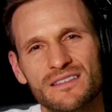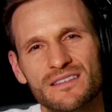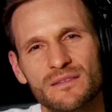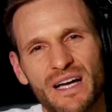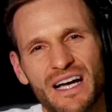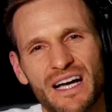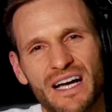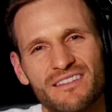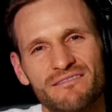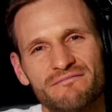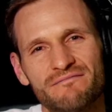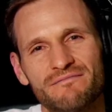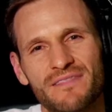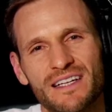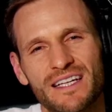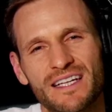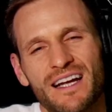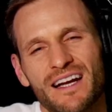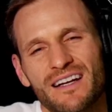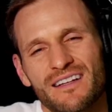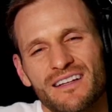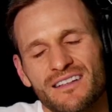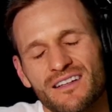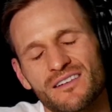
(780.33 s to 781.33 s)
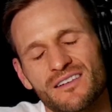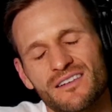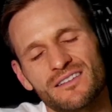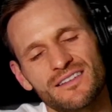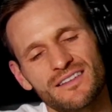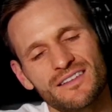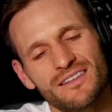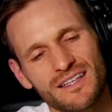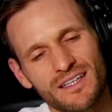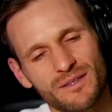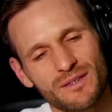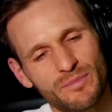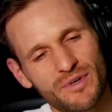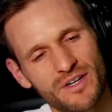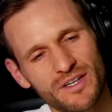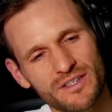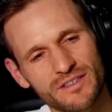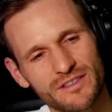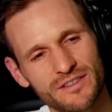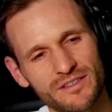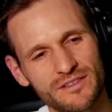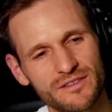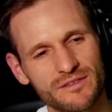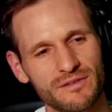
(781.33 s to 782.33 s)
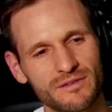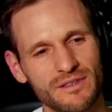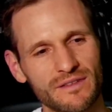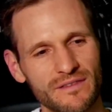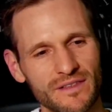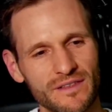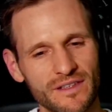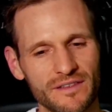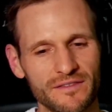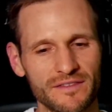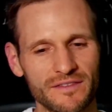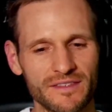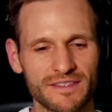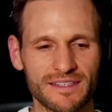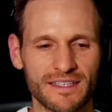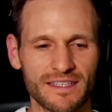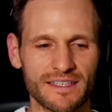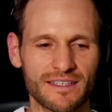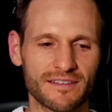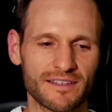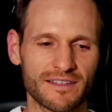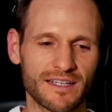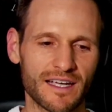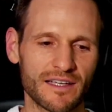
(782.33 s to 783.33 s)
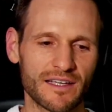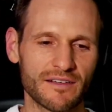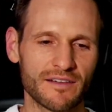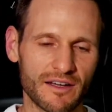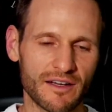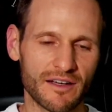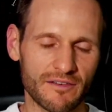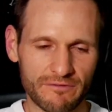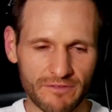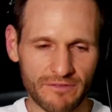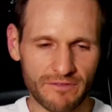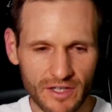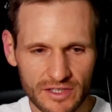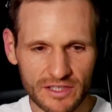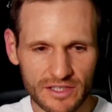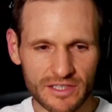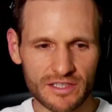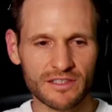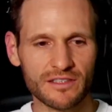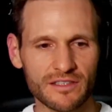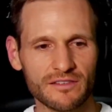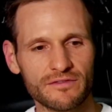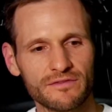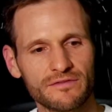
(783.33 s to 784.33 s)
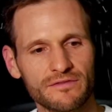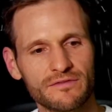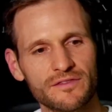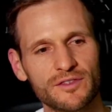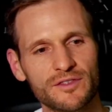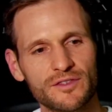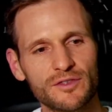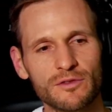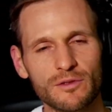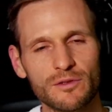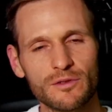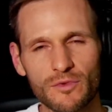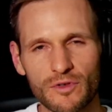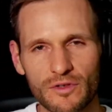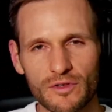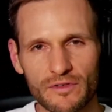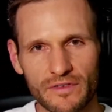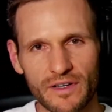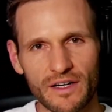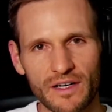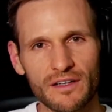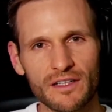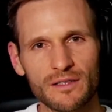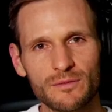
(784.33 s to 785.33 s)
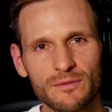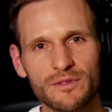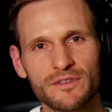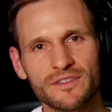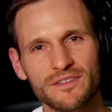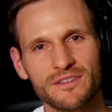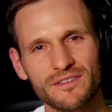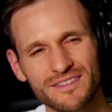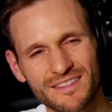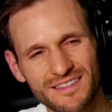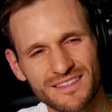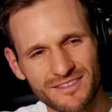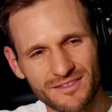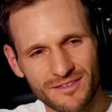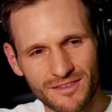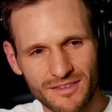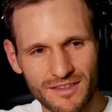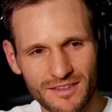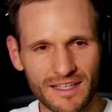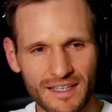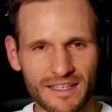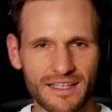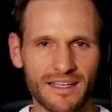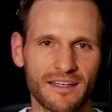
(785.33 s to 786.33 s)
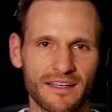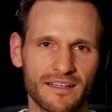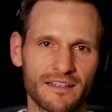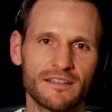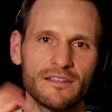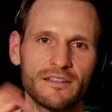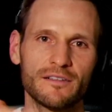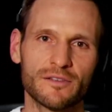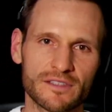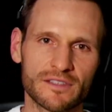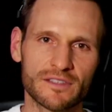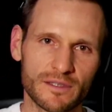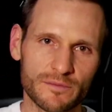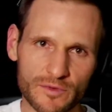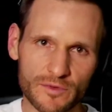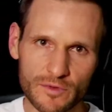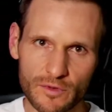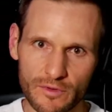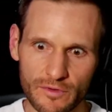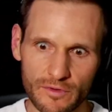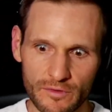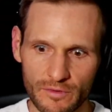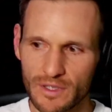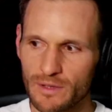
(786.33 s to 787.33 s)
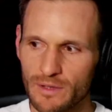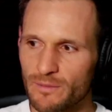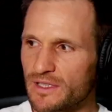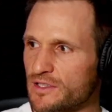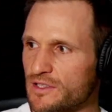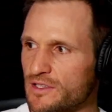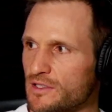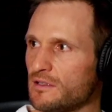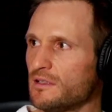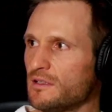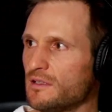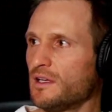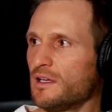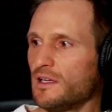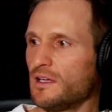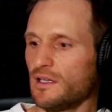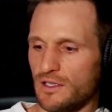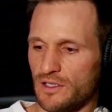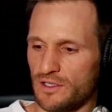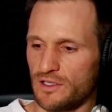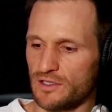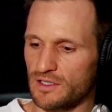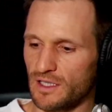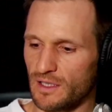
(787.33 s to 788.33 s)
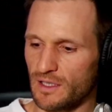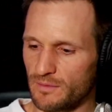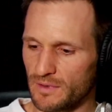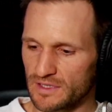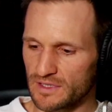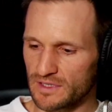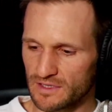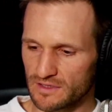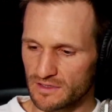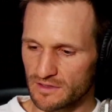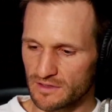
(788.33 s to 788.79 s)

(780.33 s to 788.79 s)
about. I kind of know that like a partial derivative is like, okay, you got a function of 2 or more variables, so it's sort of like a hill or it's some sort of 3-dimensional shape. I just